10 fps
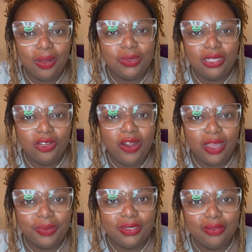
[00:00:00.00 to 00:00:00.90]
up to the
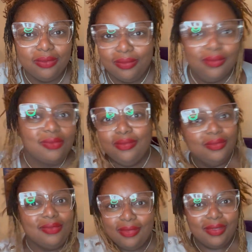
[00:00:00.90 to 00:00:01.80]
grapes?
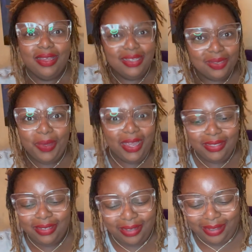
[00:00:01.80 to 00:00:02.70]
It's
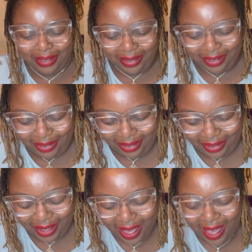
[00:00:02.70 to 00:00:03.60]
amazing.
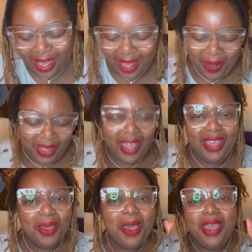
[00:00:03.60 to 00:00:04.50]

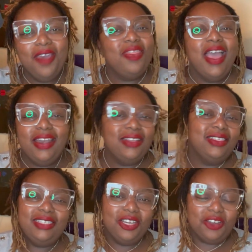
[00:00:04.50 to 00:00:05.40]
Okay, if that
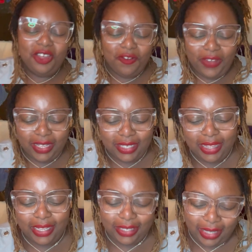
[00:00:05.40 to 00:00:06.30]
doesn't tickle your fancy,
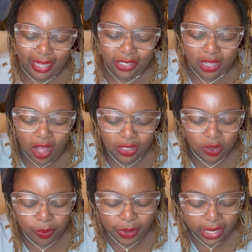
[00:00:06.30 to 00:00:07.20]
listen, there's
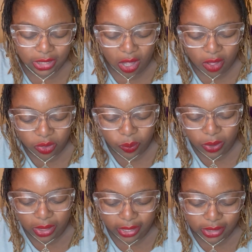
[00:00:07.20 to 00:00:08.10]
also a place called the
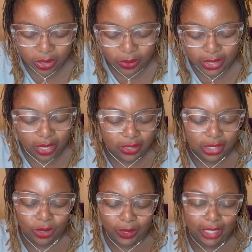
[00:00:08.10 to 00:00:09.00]
Woodlands Hotels
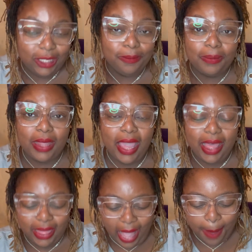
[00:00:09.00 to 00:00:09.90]
and Suites,
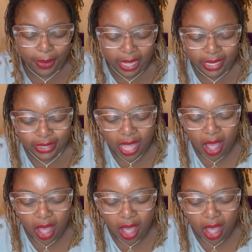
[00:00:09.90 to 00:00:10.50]
and that place